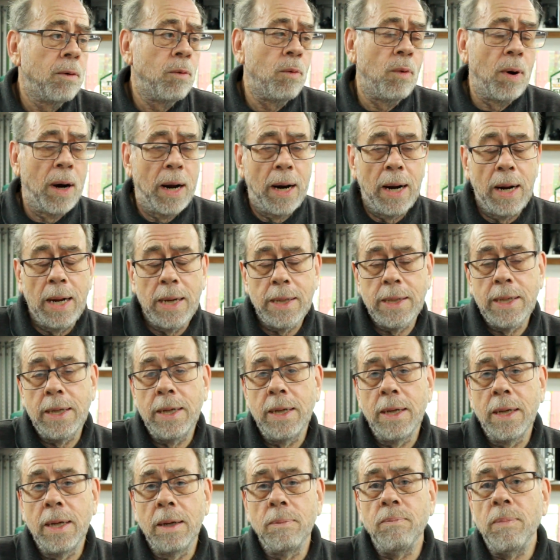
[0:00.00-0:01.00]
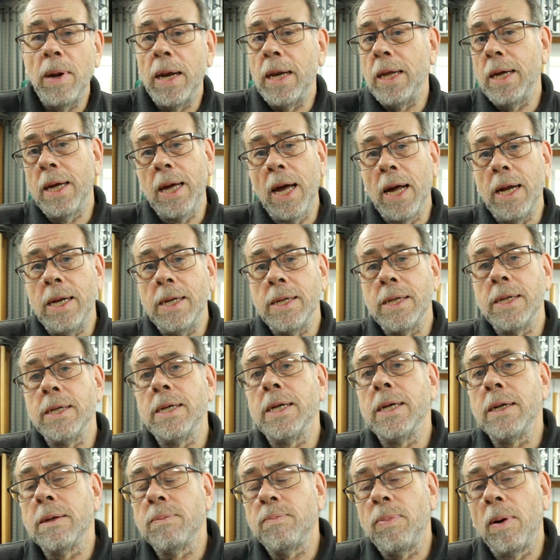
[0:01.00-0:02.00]
whereas in many cases
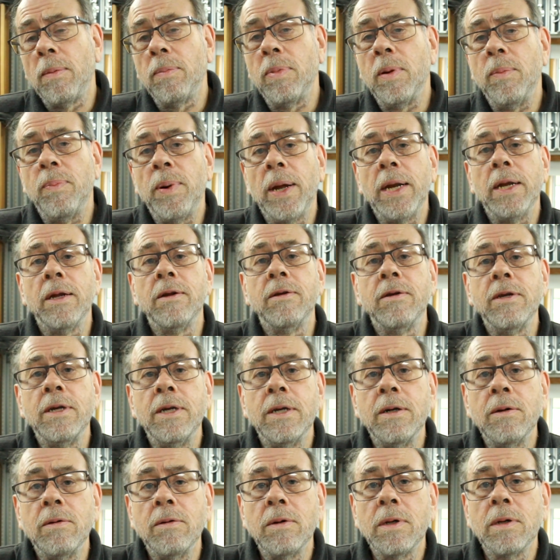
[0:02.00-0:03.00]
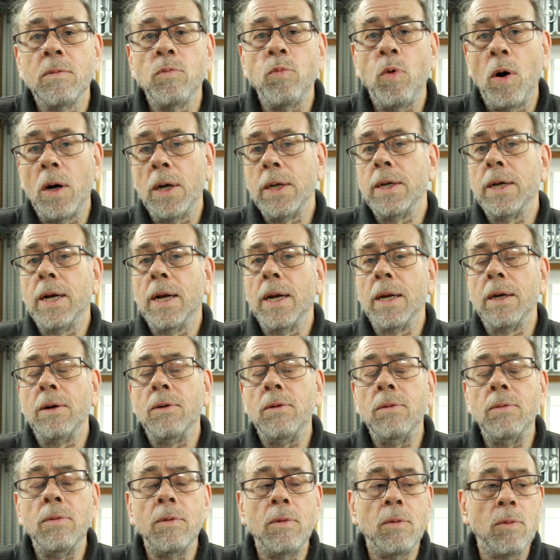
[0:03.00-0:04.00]
it's probably better to use white
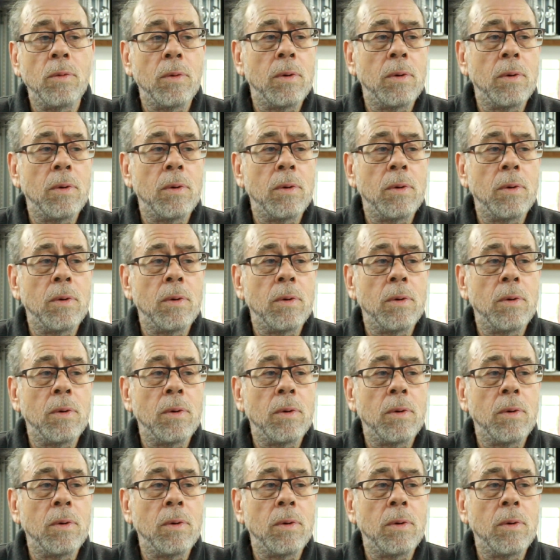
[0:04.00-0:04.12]
glue,